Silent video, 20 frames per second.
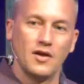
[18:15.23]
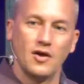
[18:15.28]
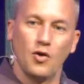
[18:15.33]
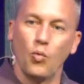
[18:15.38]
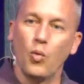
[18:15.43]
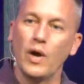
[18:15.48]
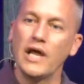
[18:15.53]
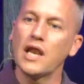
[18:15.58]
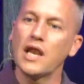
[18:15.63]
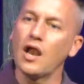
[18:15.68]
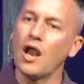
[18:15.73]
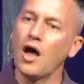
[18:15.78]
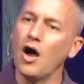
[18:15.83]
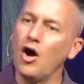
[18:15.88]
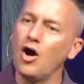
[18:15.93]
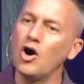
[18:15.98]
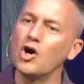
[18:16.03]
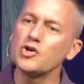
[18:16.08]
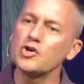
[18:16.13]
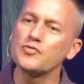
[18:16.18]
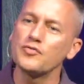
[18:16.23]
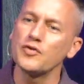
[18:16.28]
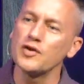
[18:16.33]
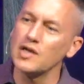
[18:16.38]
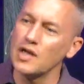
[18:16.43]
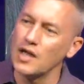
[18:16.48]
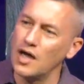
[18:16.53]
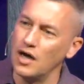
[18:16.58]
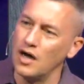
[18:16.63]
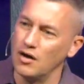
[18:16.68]
We long for
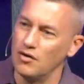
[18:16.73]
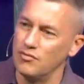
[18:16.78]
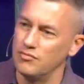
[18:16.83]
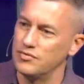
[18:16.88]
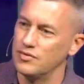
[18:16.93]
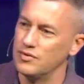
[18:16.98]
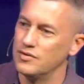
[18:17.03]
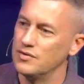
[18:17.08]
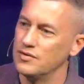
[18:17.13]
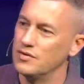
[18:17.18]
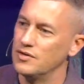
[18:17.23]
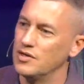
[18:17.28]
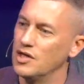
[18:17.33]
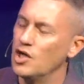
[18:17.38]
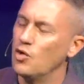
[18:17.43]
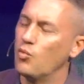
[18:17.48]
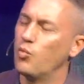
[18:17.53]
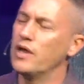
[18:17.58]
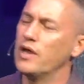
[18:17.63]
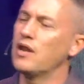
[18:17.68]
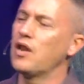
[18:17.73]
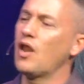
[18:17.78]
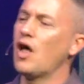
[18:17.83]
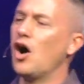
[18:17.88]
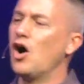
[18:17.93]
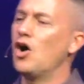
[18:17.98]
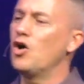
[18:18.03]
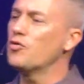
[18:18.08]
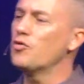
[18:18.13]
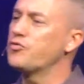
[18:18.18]
love. We
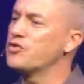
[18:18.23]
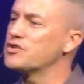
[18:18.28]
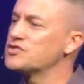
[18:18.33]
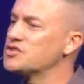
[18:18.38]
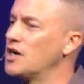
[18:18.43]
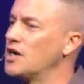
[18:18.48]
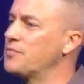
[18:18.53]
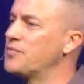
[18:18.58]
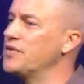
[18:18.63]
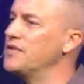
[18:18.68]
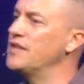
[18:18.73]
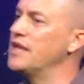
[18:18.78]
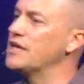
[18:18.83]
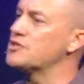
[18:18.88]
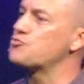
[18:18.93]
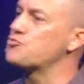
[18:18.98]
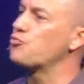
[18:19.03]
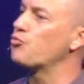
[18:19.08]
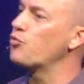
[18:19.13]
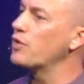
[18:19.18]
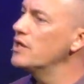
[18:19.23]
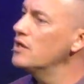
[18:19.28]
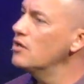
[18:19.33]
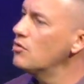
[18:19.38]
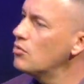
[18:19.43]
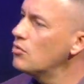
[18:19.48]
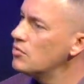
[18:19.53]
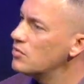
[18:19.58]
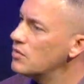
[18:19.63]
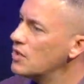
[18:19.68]
long for something that's
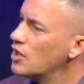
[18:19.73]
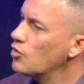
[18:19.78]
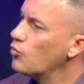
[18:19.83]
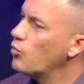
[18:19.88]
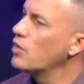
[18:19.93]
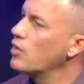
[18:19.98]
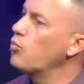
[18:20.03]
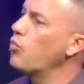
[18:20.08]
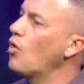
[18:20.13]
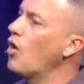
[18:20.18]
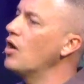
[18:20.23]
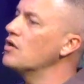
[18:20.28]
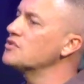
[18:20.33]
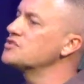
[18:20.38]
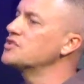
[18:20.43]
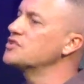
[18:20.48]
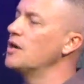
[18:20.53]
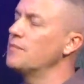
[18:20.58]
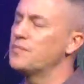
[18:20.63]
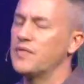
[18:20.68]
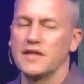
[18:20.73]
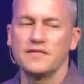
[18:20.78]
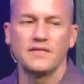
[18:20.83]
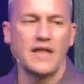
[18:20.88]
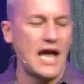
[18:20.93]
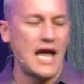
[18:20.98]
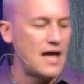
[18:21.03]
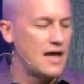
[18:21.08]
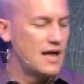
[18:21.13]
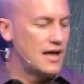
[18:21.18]
real. We want something
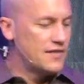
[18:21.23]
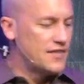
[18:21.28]
that